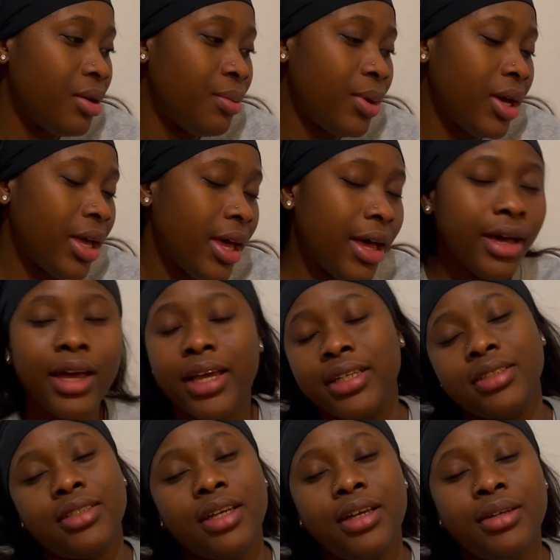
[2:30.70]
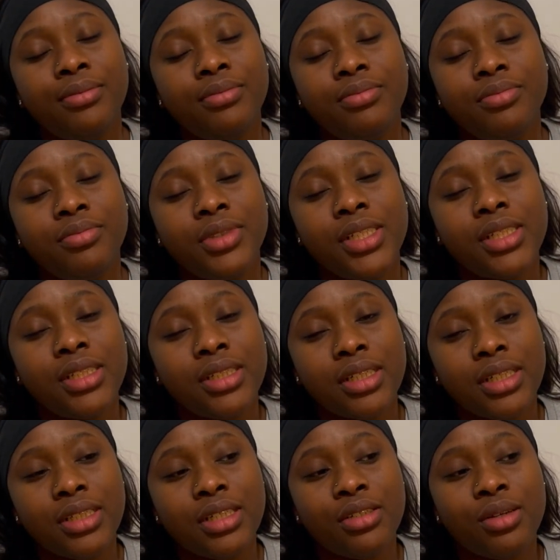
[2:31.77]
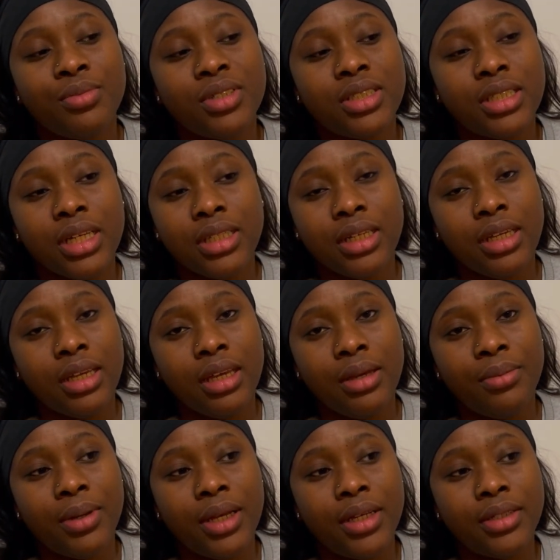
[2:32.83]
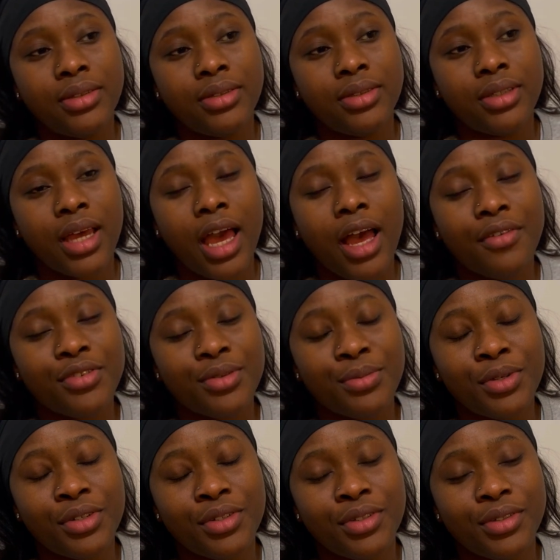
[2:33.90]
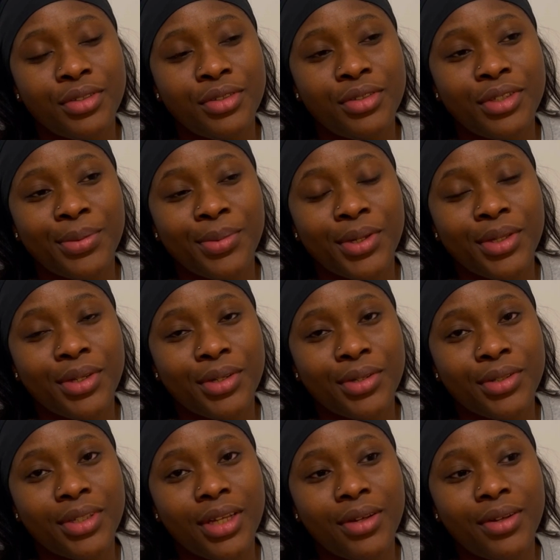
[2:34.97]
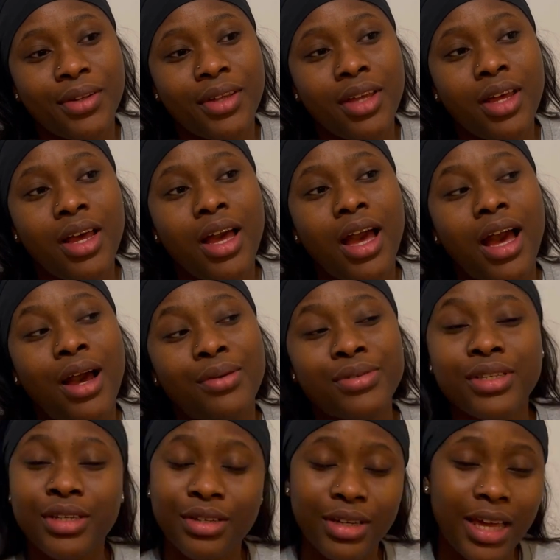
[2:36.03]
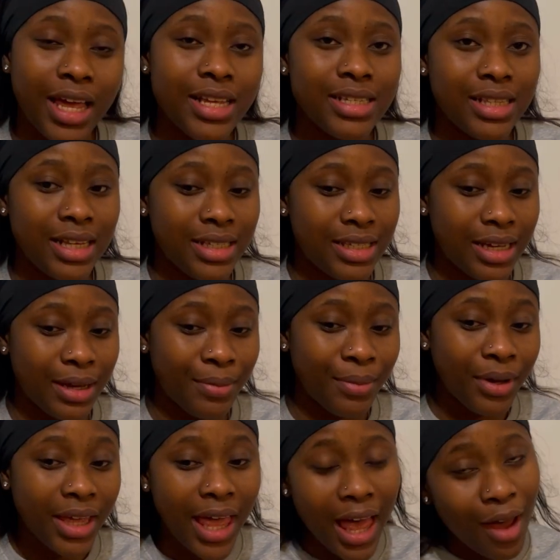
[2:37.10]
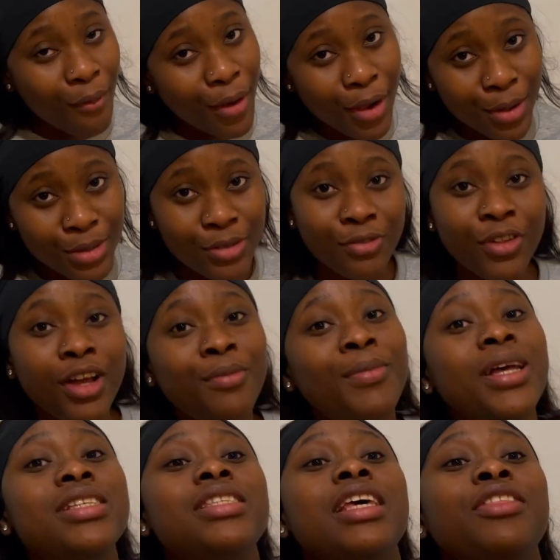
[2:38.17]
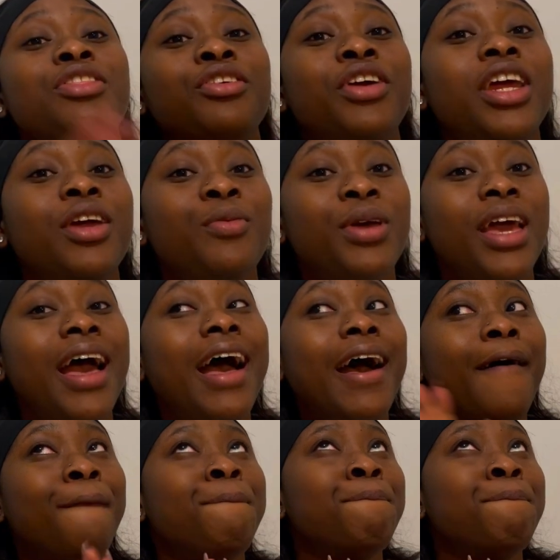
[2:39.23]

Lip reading: Well, yeah, guys, this is it. It's almost 10 a.m. and I have so much to do, so I'm gonna go now. I'll see you guys later. But yeah, welcome to Vlogmas day three. We are